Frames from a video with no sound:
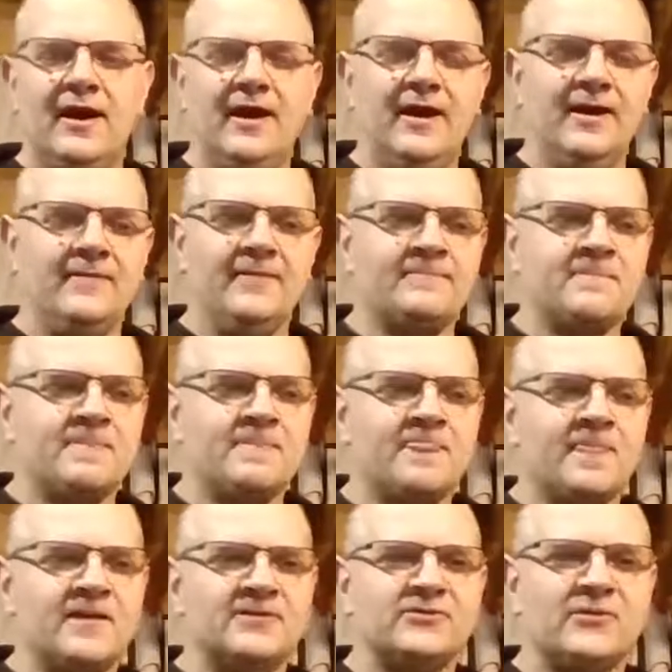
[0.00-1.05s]
And
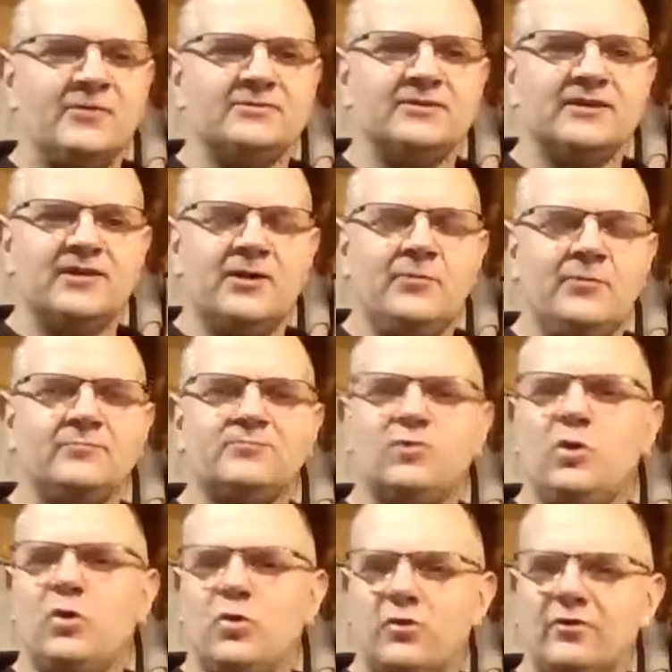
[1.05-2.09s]
so I was like, you know what?
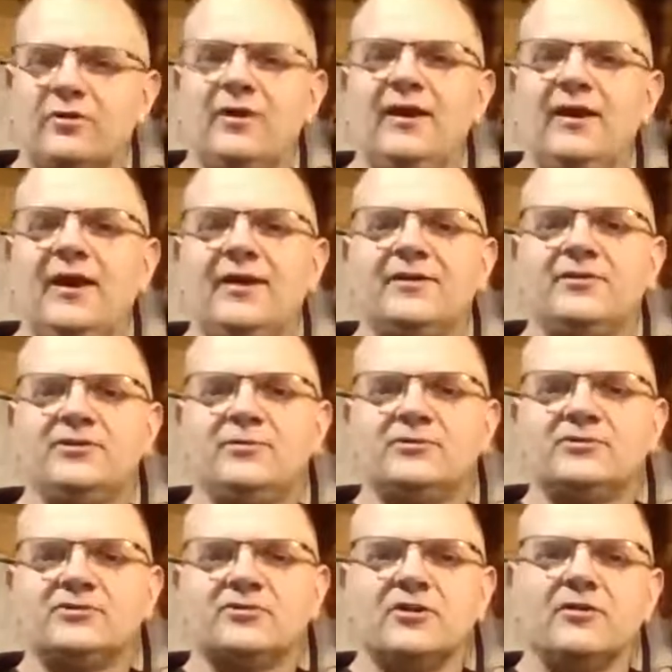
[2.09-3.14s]
Quarterly, I could do a
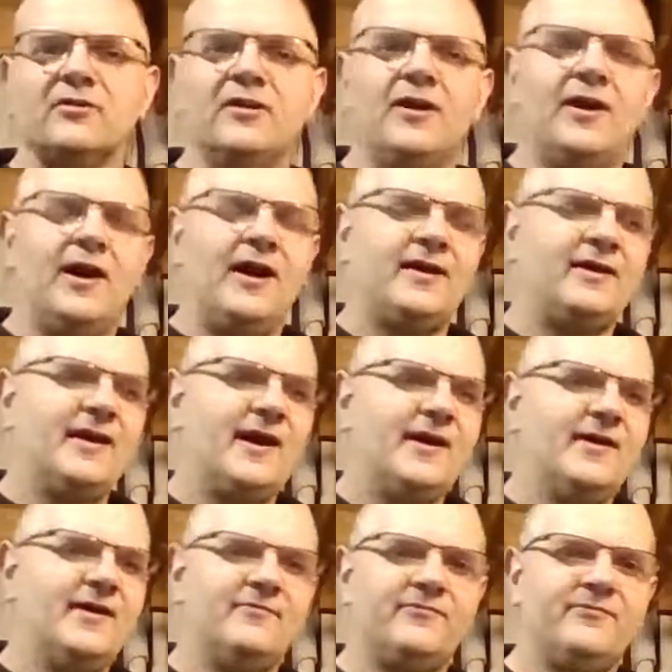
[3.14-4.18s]
shirt. I can
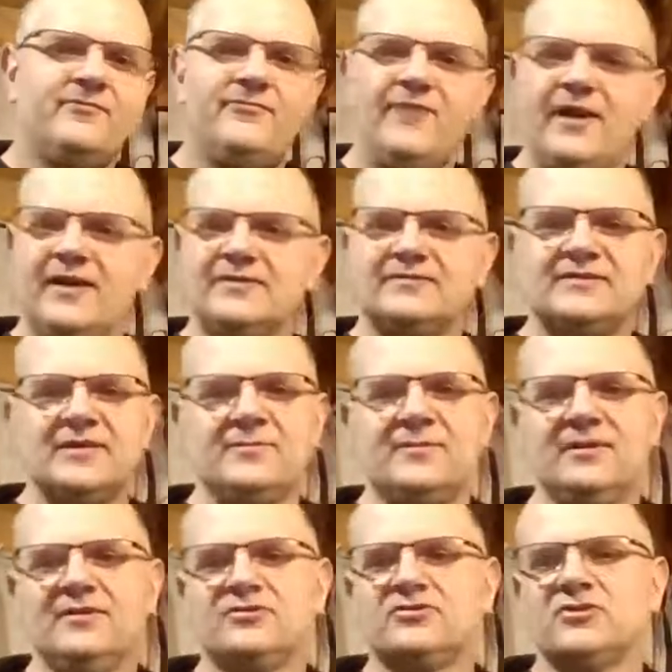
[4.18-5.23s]
have fans send
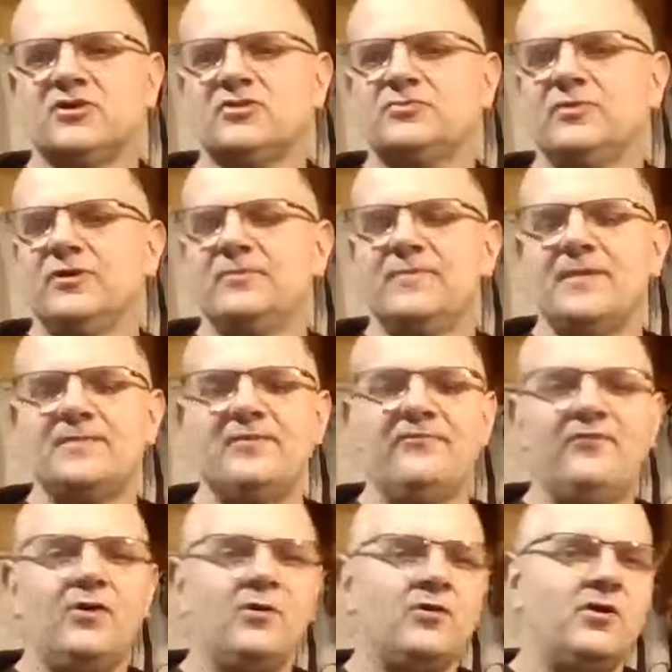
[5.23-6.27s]
me in shirts. We can maybe
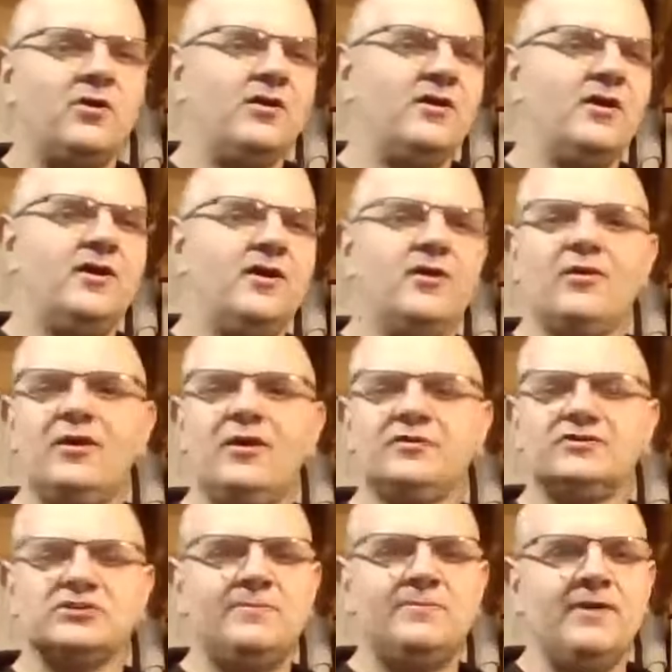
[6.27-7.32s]
vote on it, or I'll
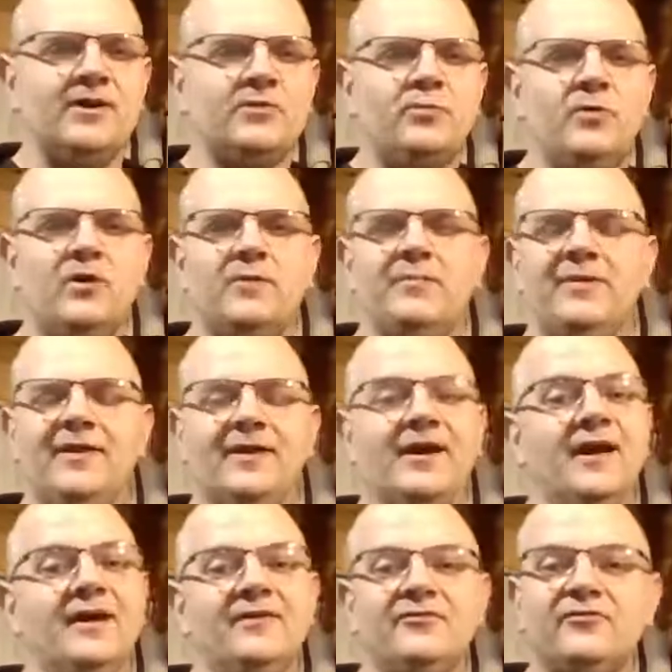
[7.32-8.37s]
just pick one and be like,
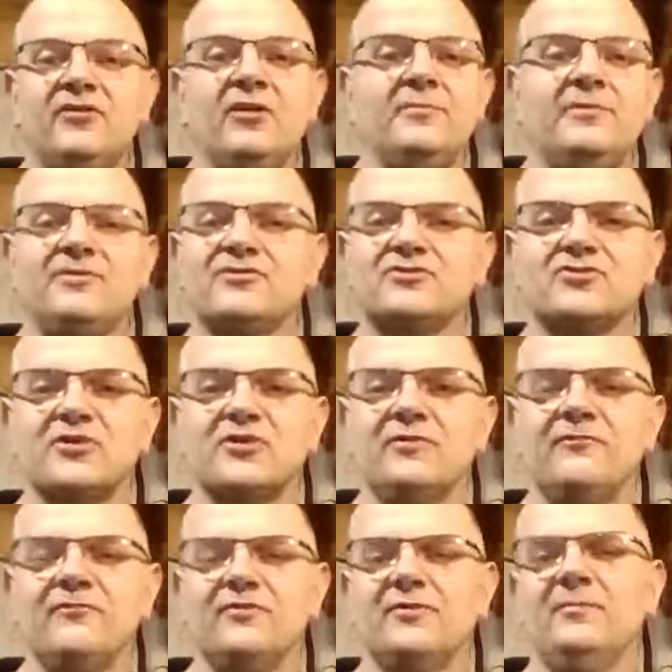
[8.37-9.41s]
hey, this is going to be the
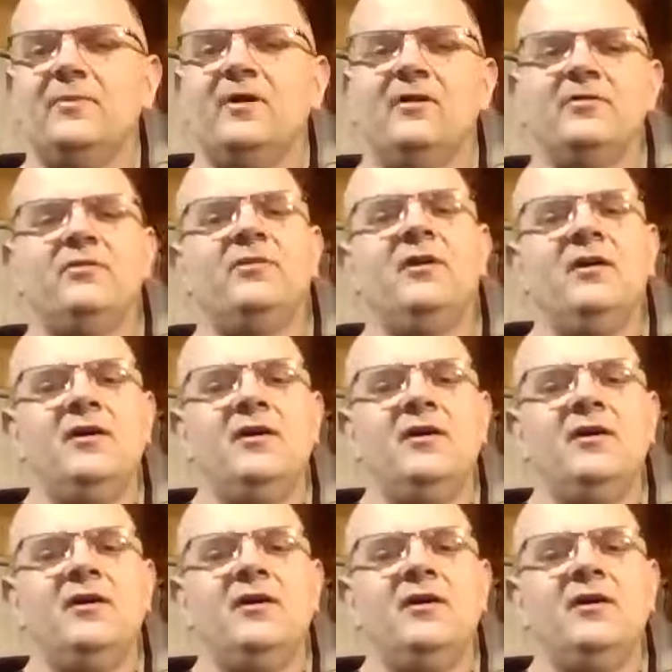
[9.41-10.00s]
shirt for the month.